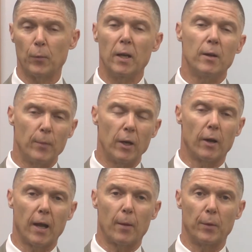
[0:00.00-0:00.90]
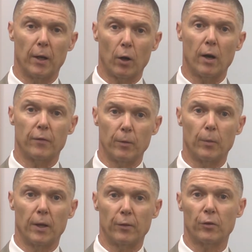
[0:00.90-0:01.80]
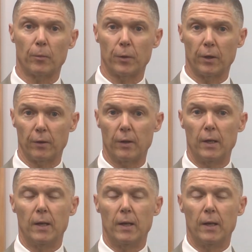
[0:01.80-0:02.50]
It may not happen that often, but it's something